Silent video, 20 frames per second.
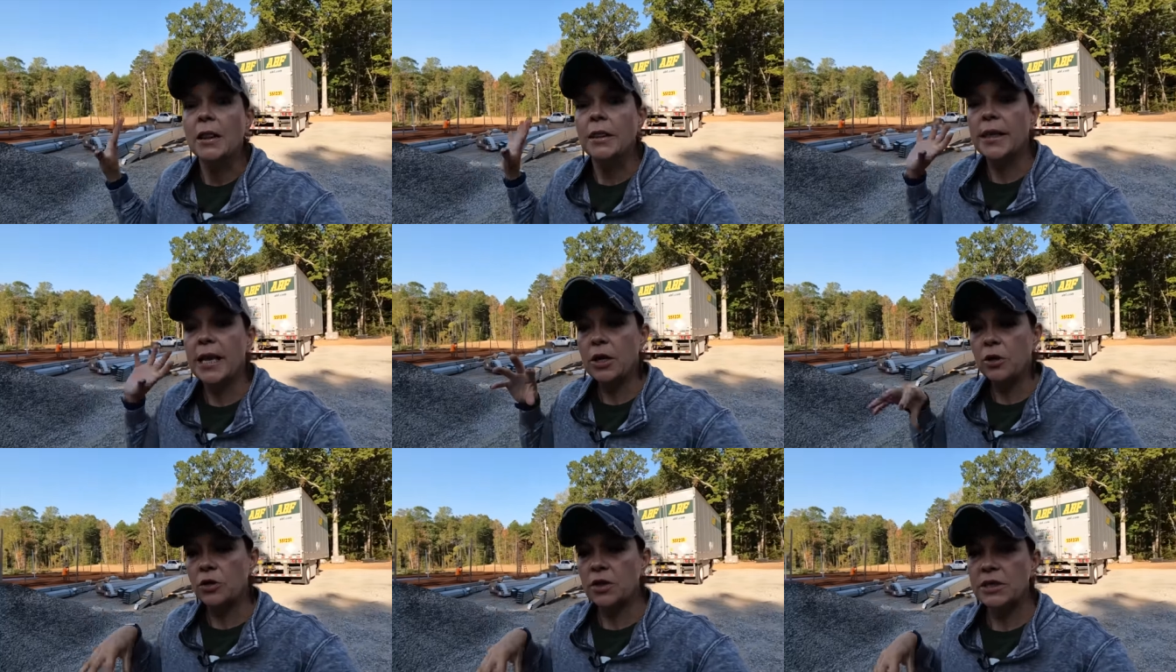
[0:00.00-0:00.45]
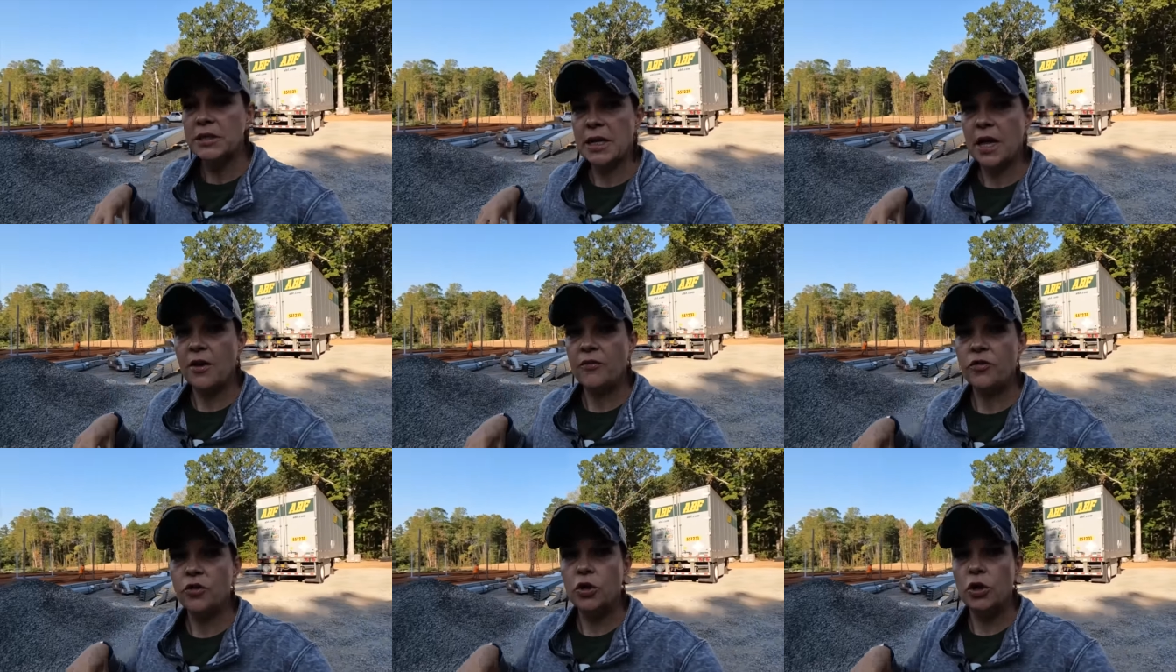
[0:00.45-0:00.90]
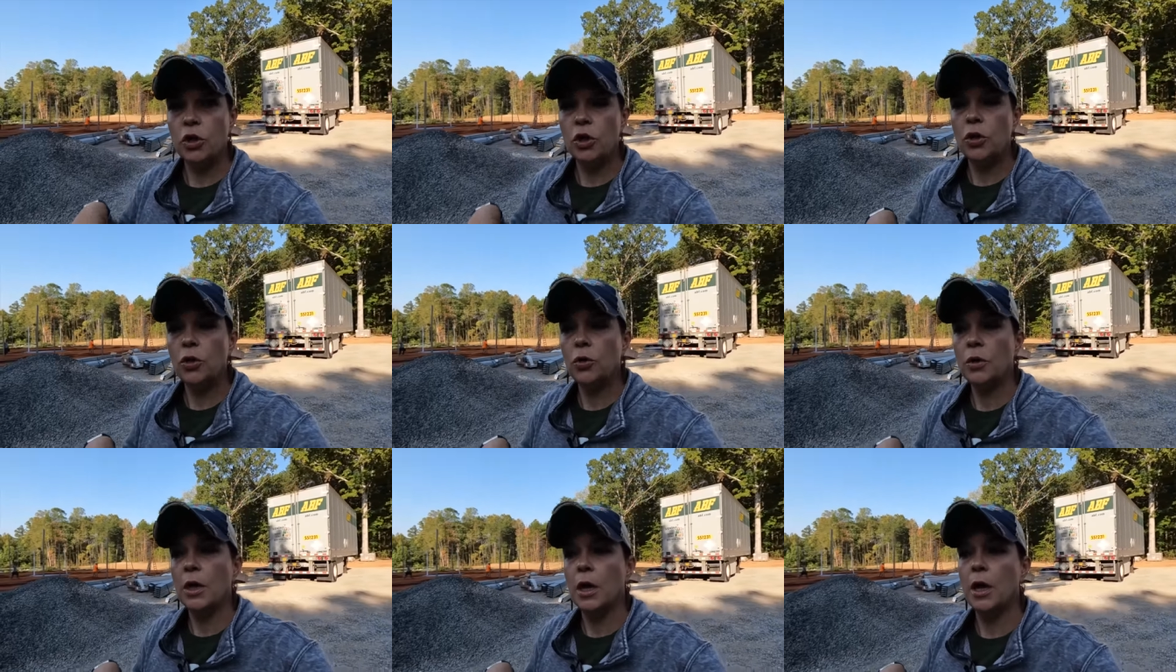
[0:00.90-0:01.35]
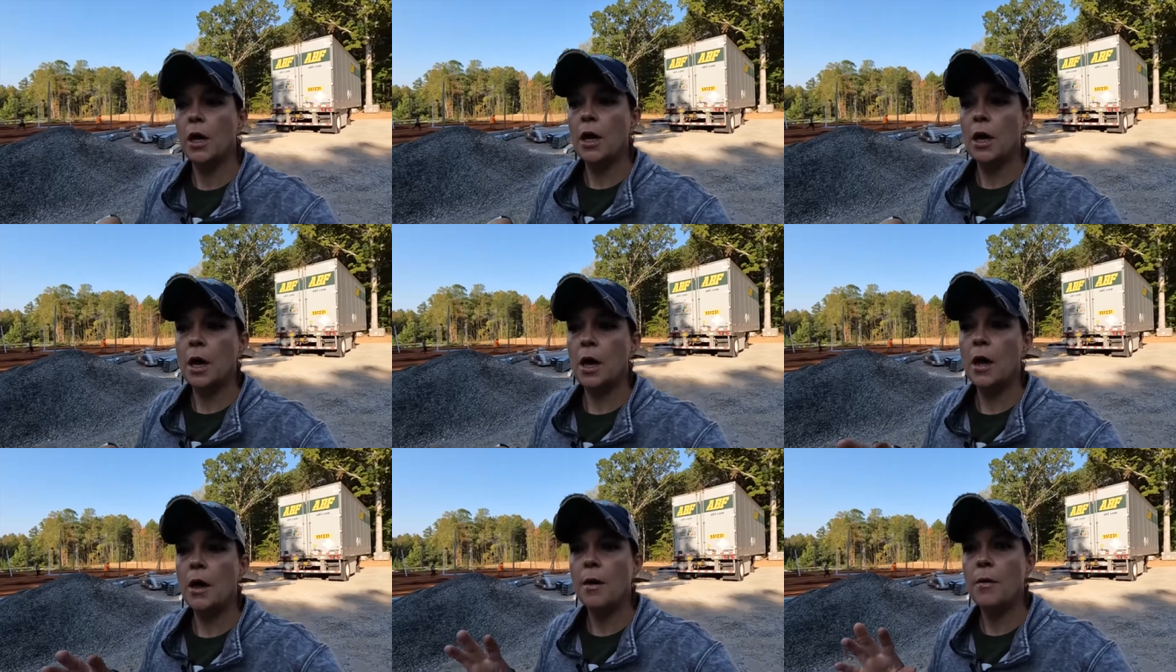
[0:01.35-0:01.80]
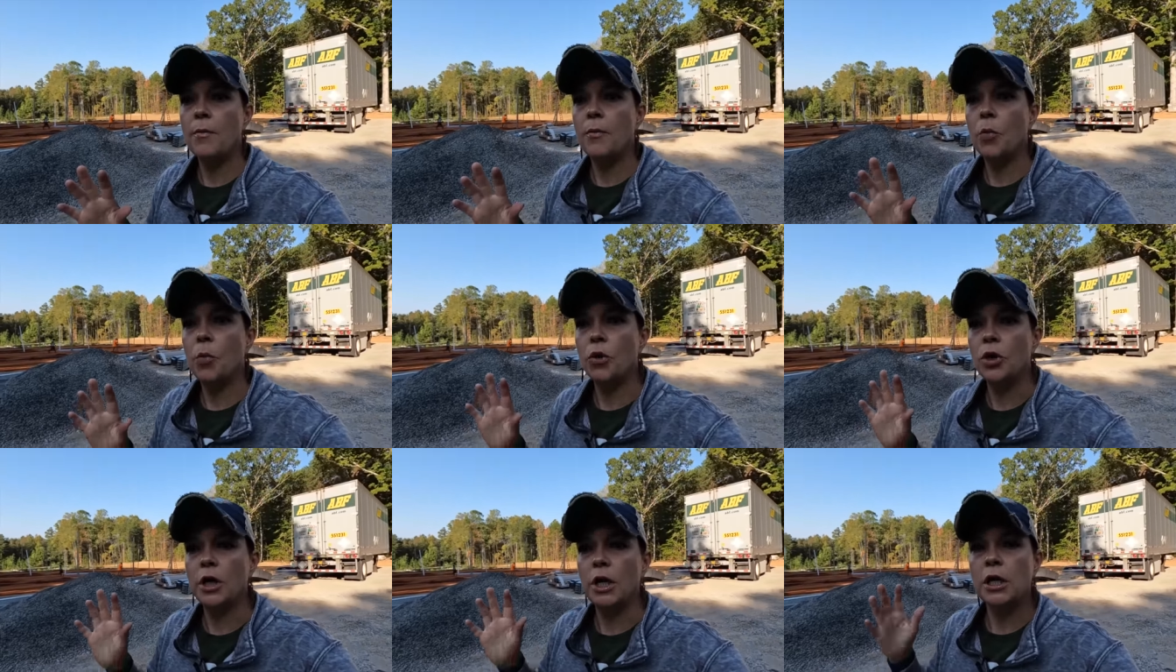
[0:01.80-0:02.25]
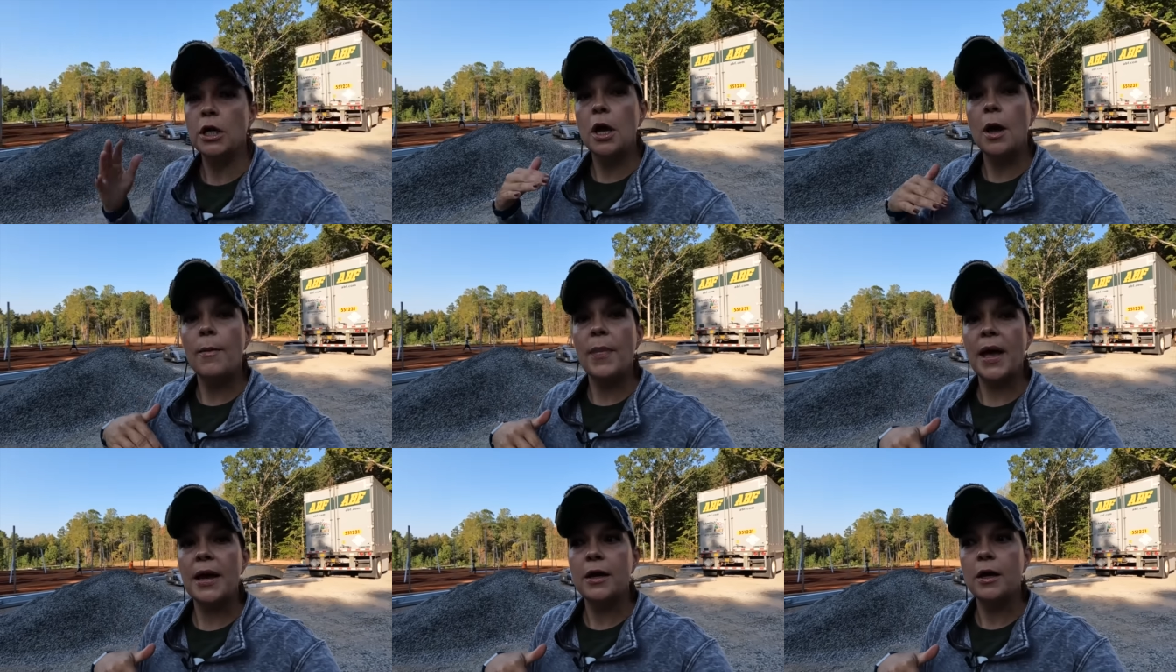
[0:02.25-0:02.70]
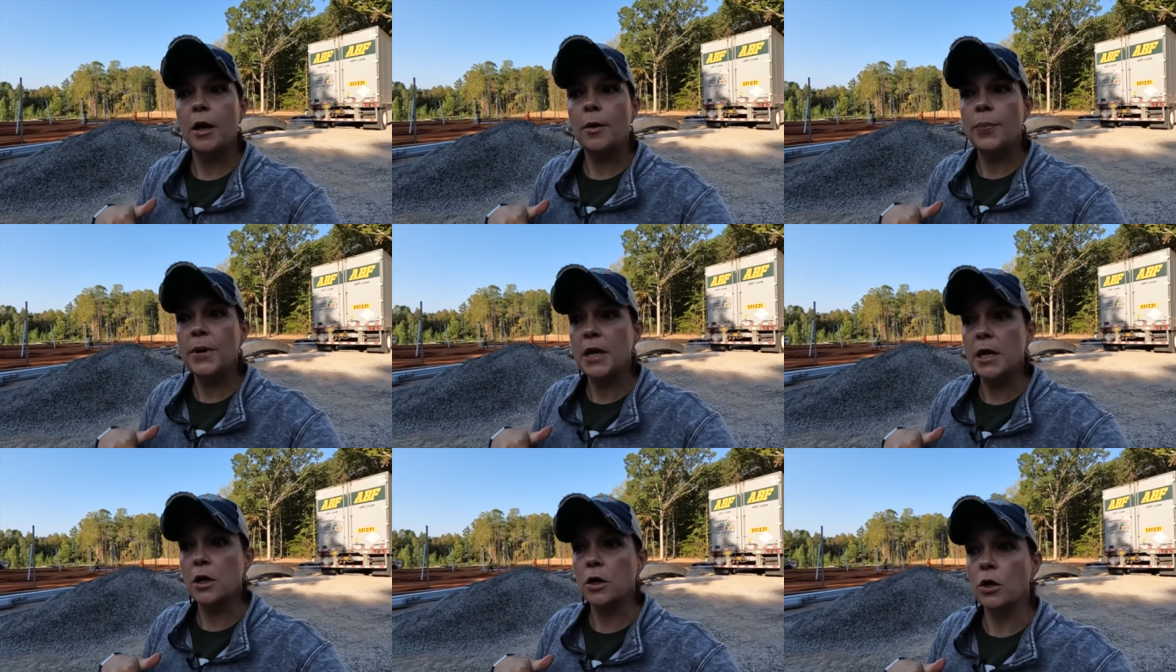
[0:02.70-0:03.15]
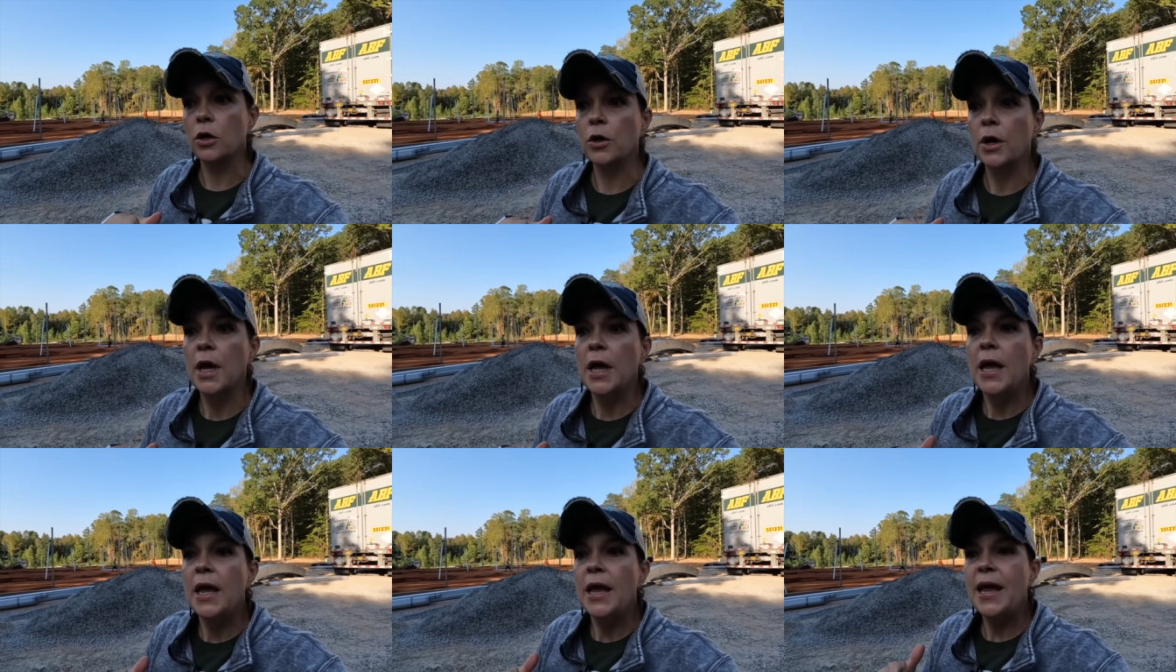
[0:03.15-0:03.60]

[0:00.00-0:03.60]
Later this afternoon, we're going to come back up here